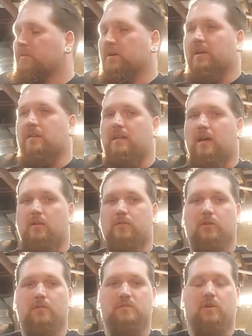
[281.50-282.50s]
we're going to get
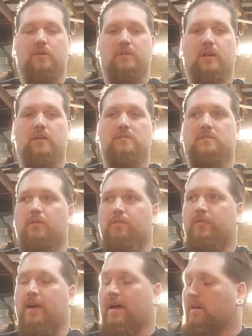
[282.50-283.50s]
those on there, so
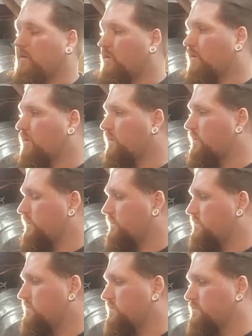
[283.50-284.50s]
that car
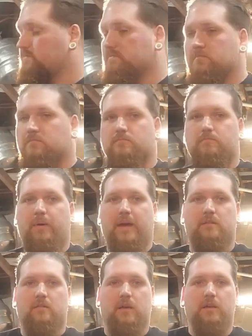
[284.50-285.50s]
is
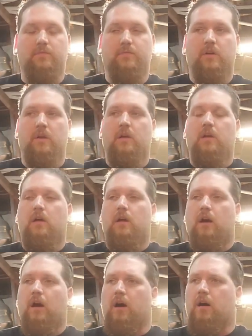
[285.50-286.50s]
back to life.
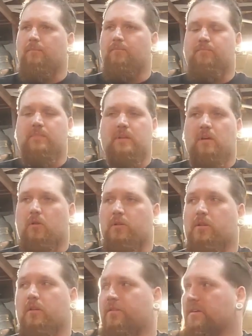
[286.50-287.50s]

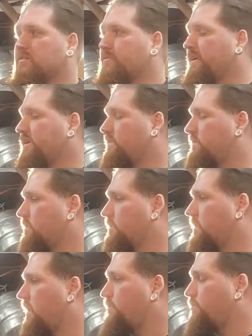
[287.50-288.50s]
Only other things we need to do
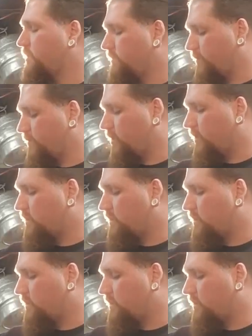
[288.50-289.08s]
at that point, and we've already